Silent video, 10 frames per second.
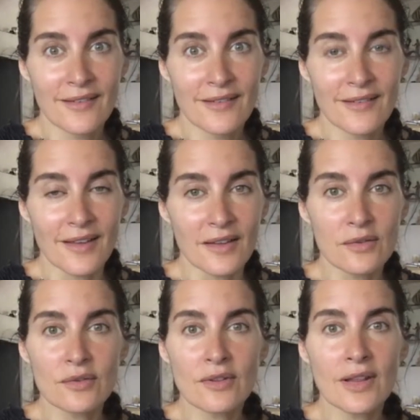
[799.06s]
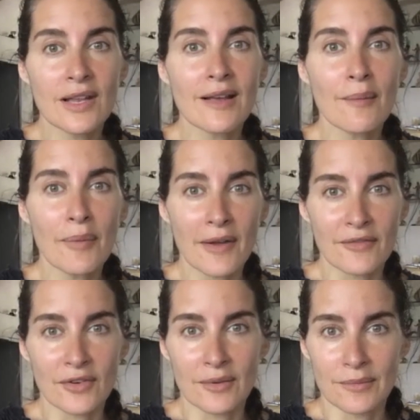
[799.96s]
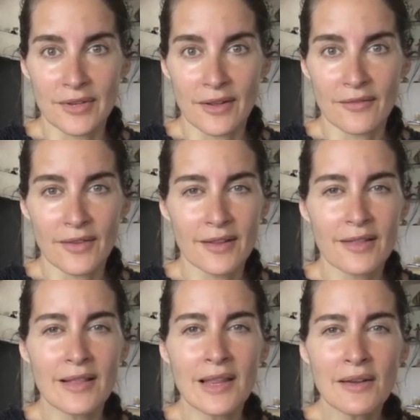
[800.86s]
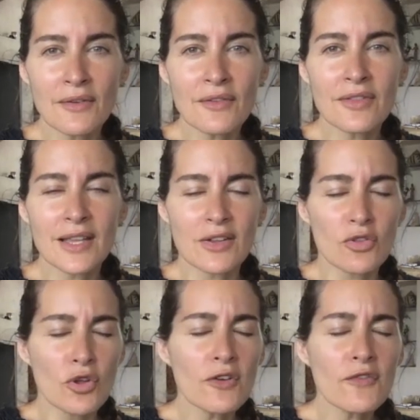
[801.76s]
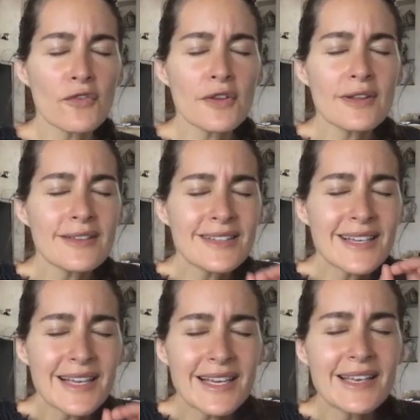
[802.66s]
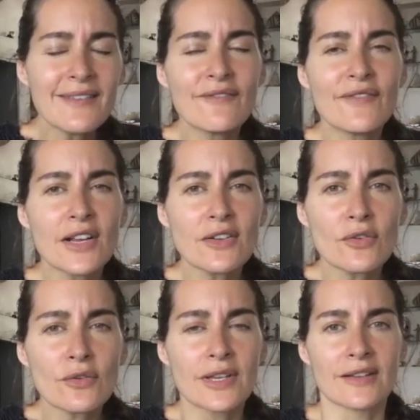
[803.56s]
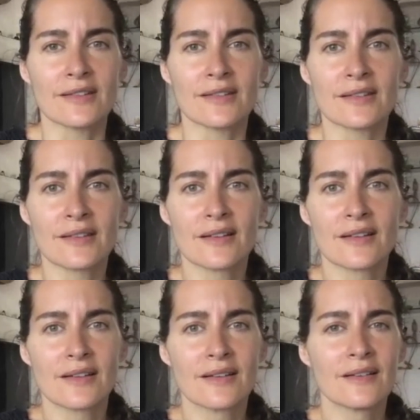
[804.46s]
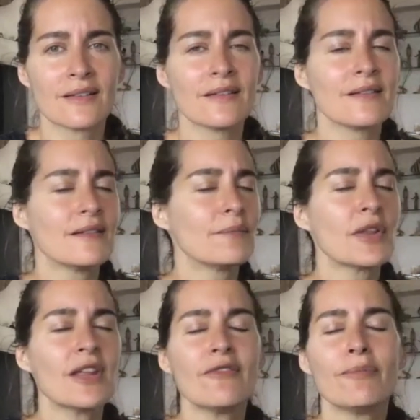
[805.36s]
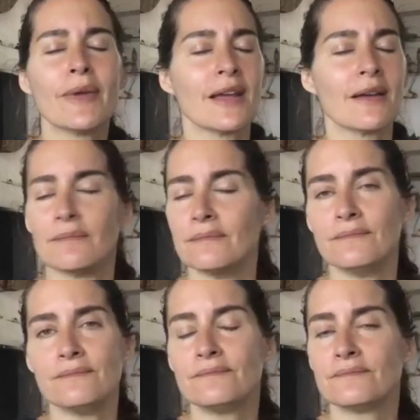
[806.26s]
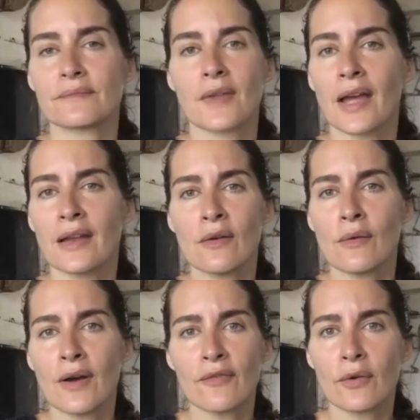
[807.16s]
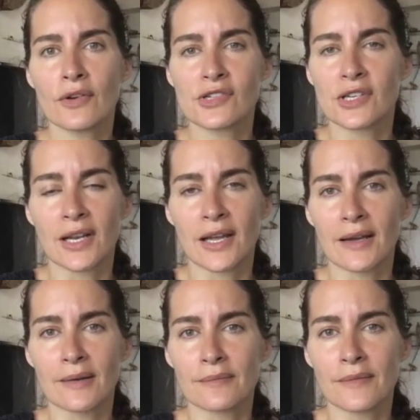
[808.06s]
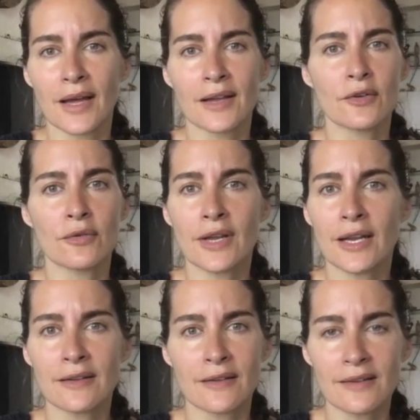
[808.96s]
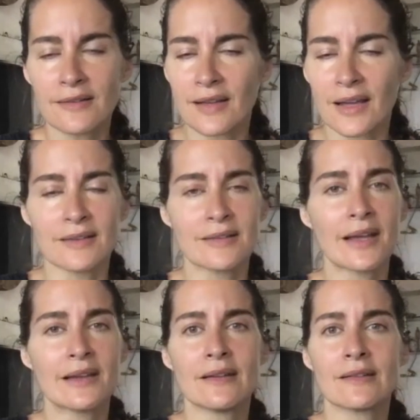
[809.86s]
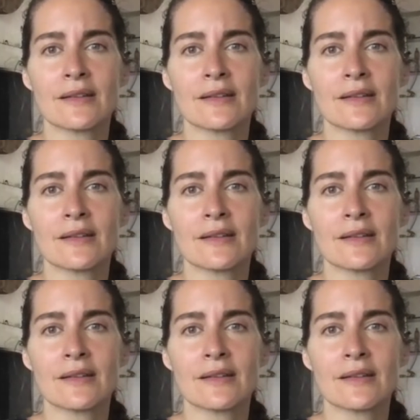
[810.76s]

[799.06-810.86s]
Guess who's cleaning up after himself? Like little things. Look for the tiny victories. Believe me, I know how fortunate I am. I created this. I designed this